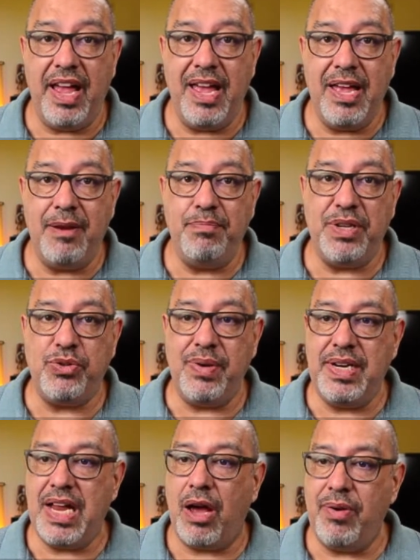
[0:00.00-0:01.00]
And
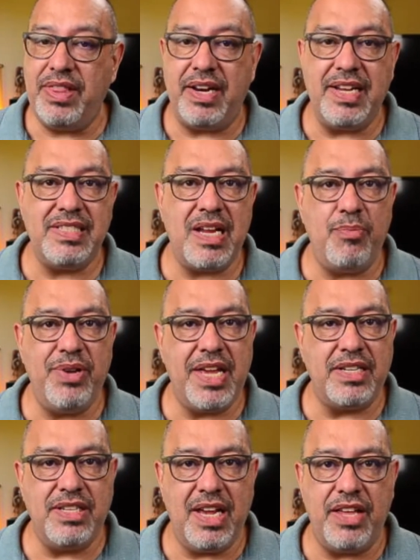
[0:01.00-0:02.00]
between now and the next time we
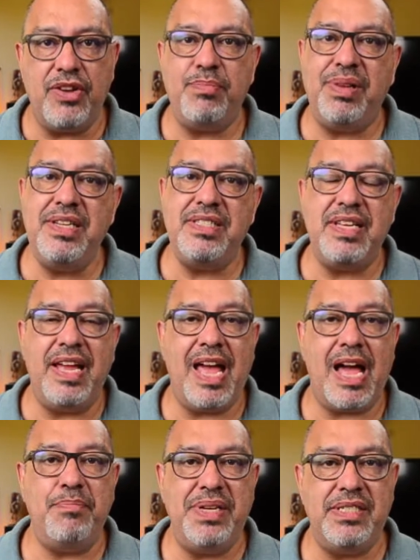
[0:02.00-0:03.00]
get together, please stay
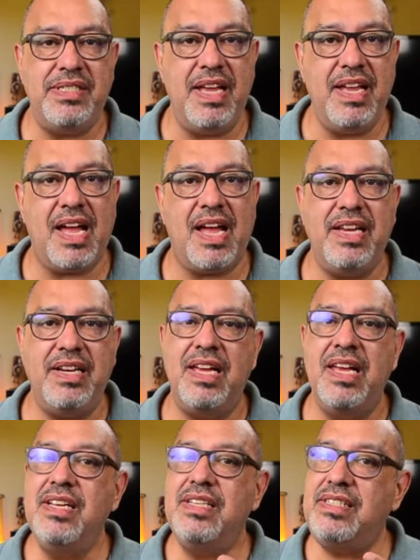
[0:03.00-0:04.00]
happy, stay kind,
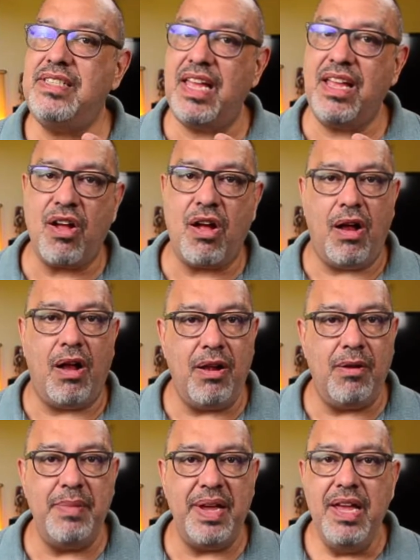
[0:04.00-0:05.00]
stay
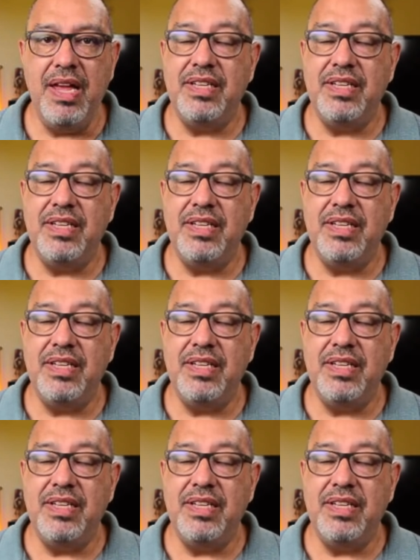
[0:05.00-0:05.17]
calm,